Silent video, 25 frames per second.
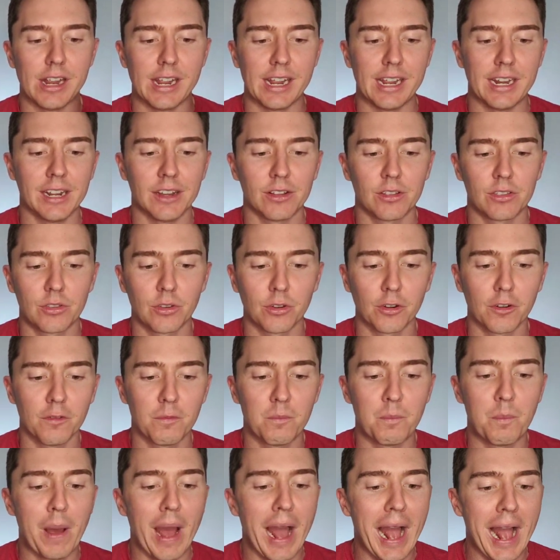in a sort
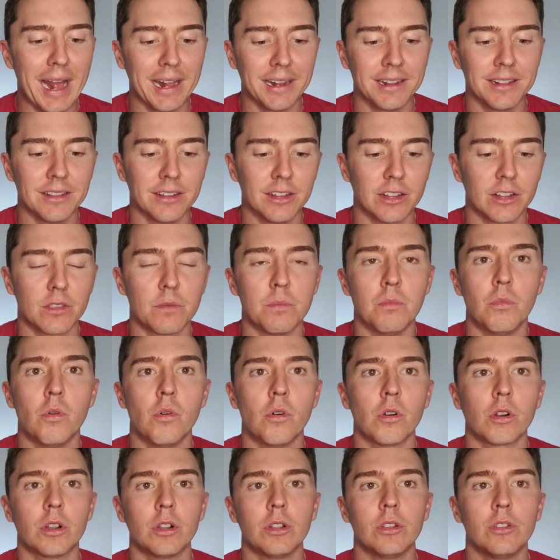of pattern that's
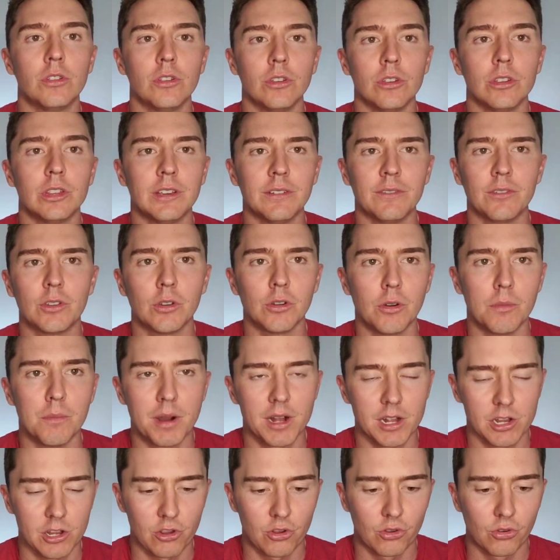more conducive to a
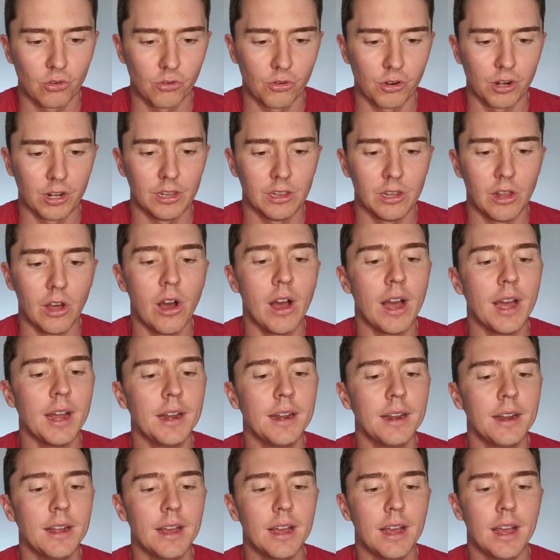much shorter
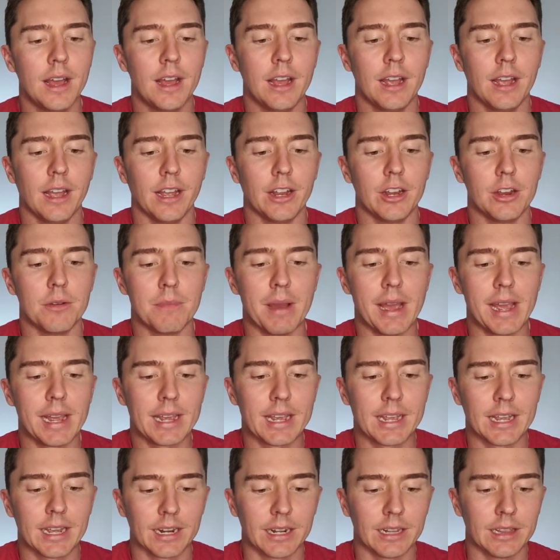line, and you're
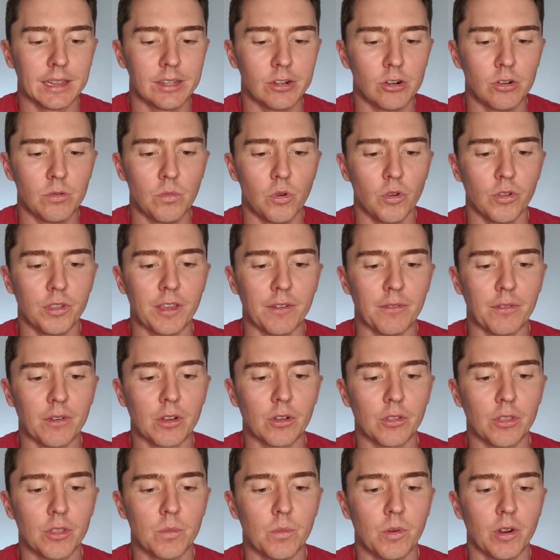making it a little more
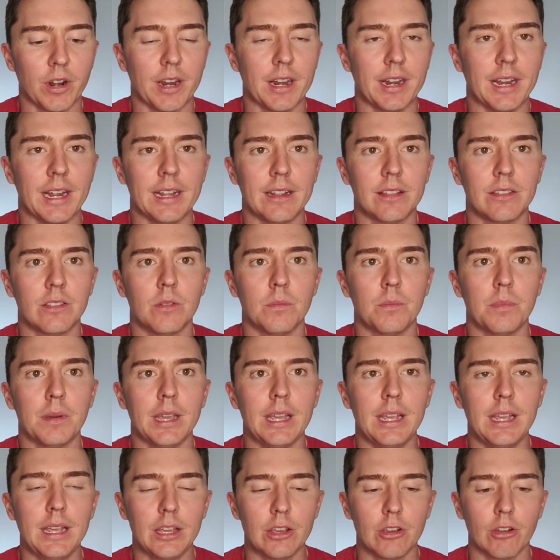difficult than what it needs to be.
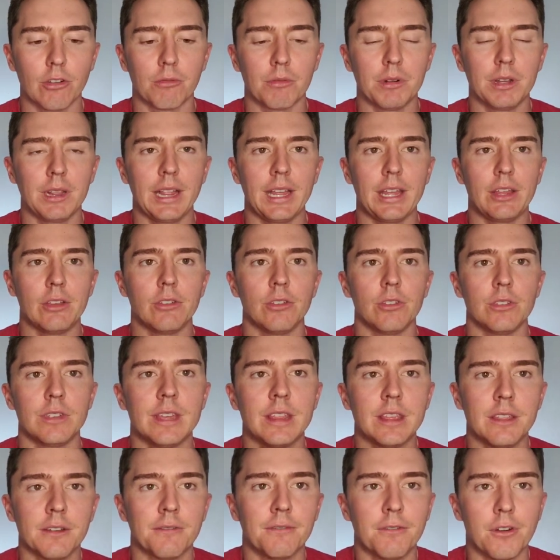You're really
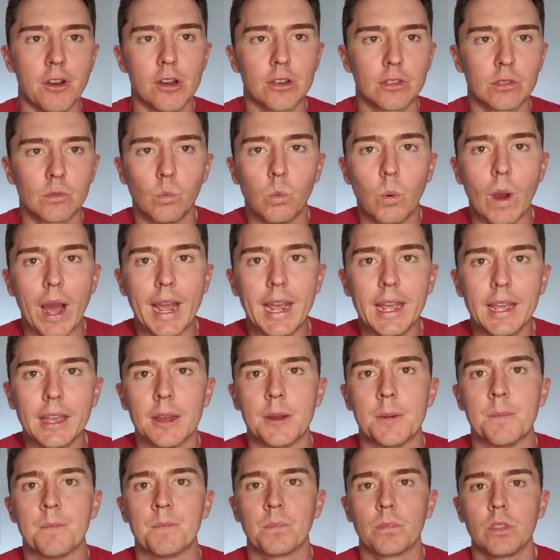using the first
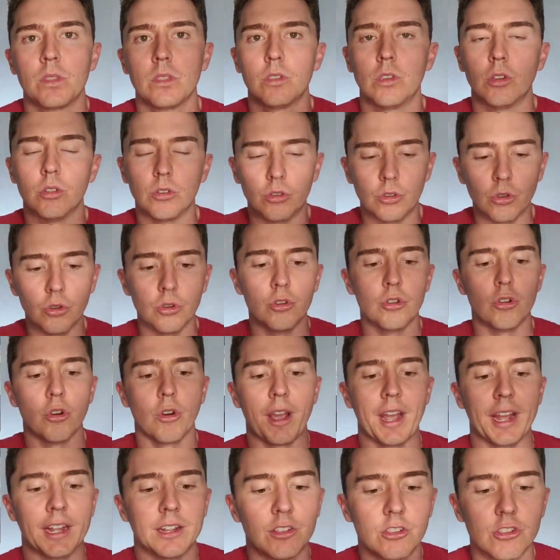wake to do
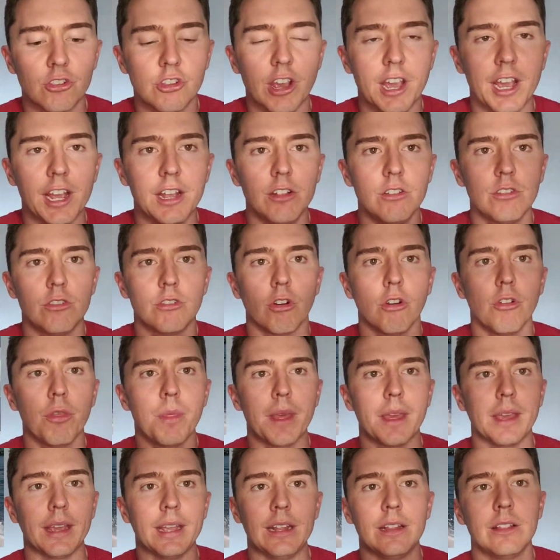your edge change. You're on
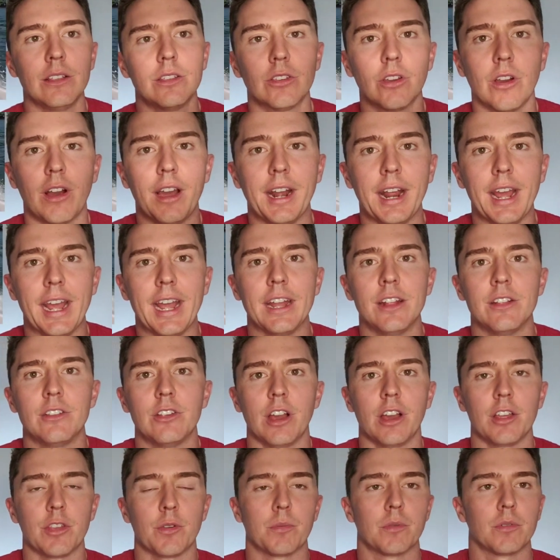the inside edge
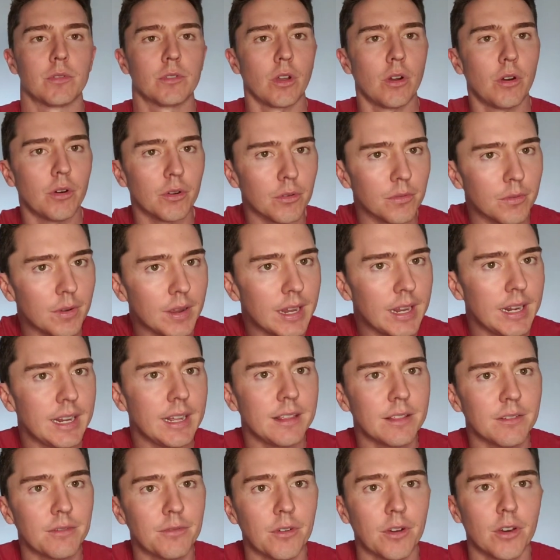as a result of
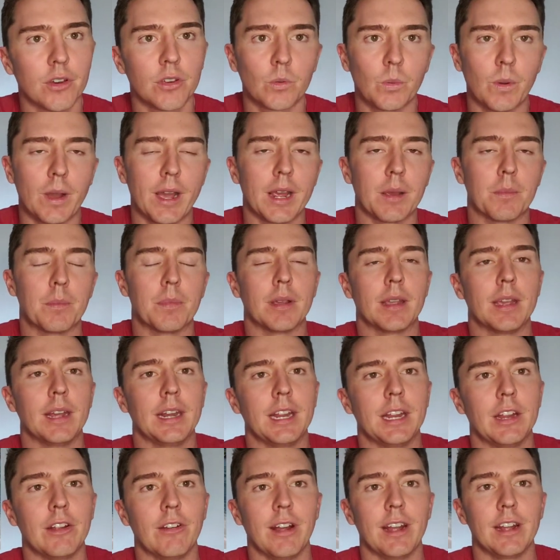hitting the first wake,
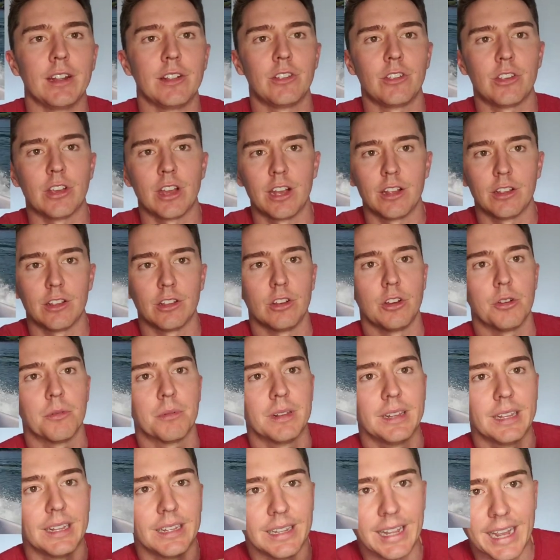beginning your edge change, and you're
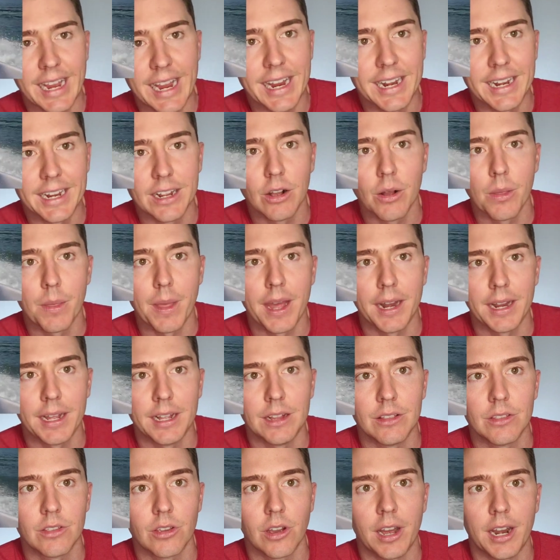really landing on that
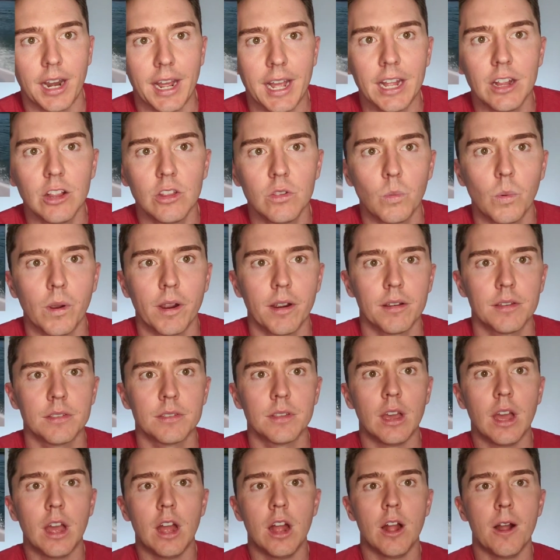inside edge.
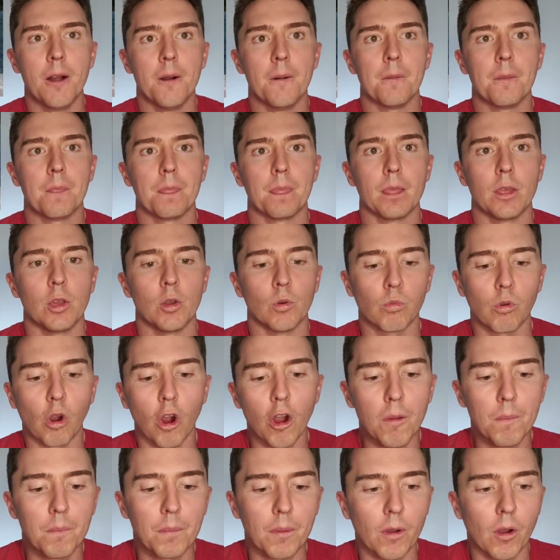Whereas your
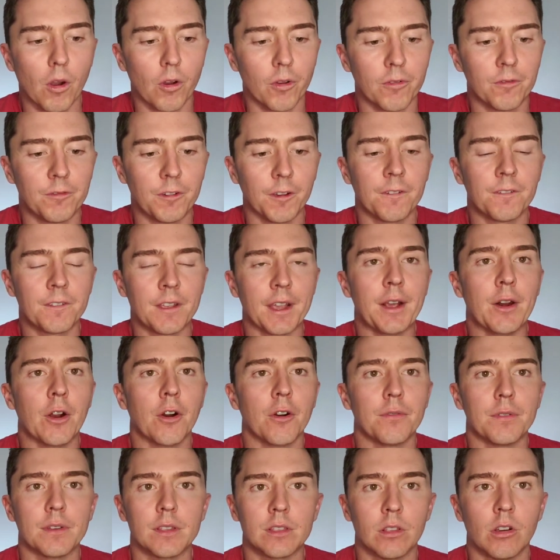rope on 15
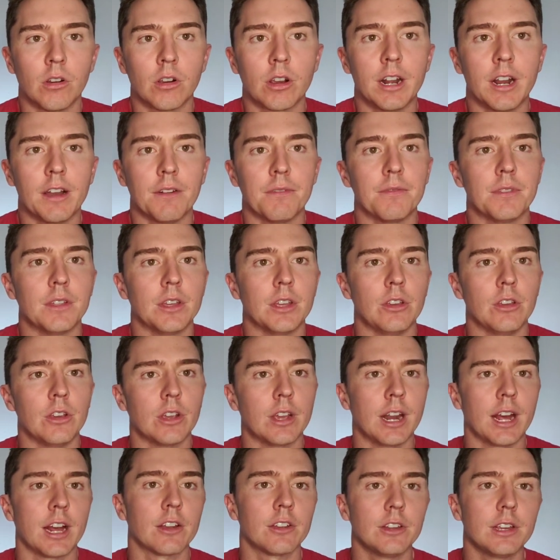off is long enough that you
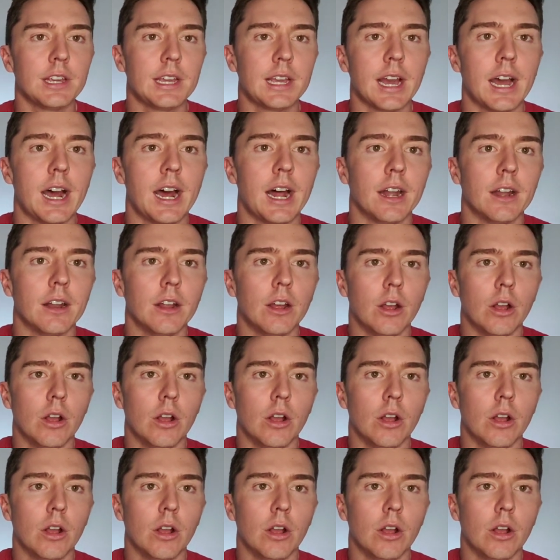can actually cut